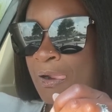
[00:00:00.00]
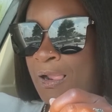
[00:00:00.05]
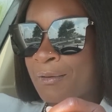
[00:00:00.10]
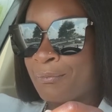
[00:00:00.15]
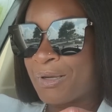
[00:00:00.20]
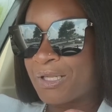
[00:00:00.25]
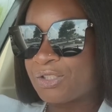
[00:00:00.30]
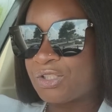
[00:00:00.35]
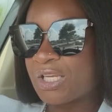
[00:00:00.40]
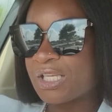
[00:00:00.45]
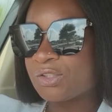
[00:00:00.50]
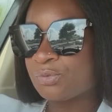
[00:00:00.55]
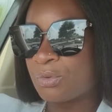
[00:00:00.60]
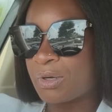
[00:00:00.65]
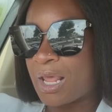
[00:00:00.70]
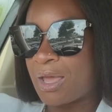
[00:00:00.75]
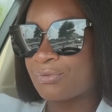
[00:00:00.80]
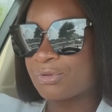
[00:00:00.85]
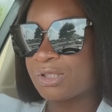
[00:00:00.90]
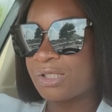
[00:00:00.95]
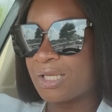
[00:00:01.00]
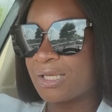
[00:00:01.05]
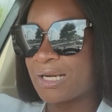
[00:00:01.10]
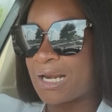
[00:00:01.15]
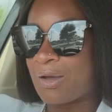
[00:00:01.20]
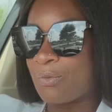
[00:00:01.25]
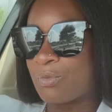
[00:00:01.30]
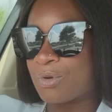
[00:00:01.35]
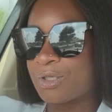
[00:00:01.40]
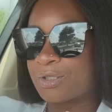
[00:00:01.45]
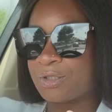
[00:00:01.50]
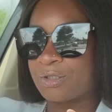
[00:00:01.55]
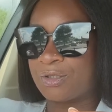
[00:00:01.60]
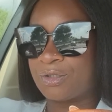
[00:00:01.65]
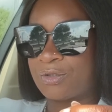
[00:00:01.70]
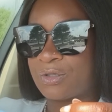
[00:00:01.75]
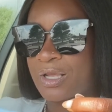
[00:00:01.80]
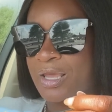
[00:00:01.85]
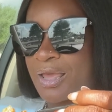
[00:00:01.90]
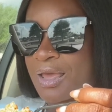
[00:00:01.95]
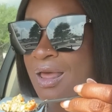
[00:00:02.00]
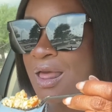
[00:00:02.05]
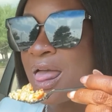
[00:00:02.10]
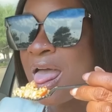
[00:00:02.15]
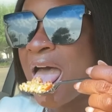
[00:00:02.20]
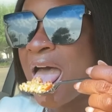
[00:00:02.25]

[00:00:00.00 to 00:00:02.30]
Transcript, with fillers: but just when I was thinking I wanted to do that